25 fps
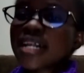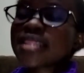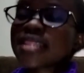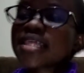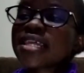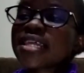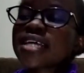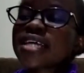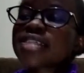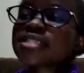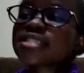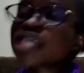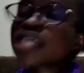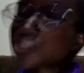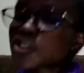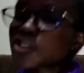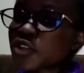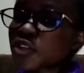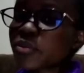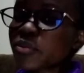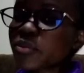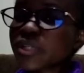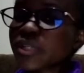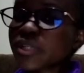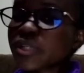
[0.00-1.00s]
the
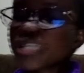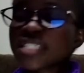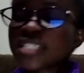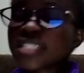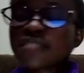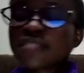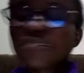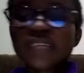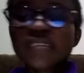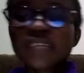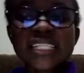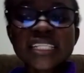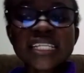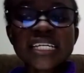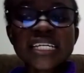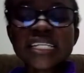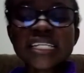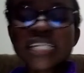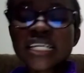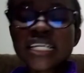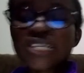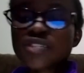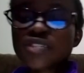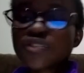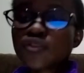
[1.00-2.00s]
sexual reproductive health and
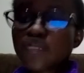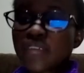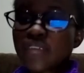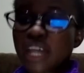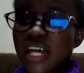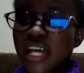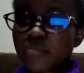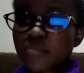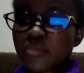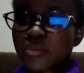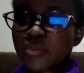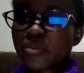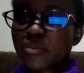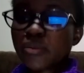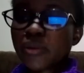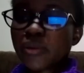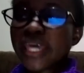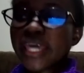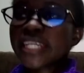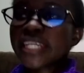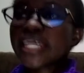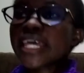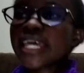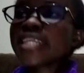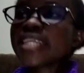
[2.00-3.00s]
rights of young people
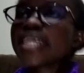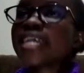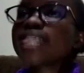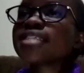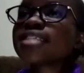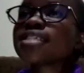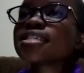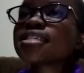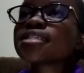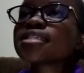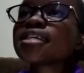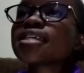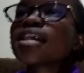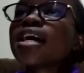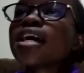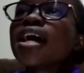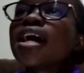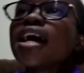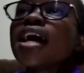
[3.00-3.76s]
and, and, and just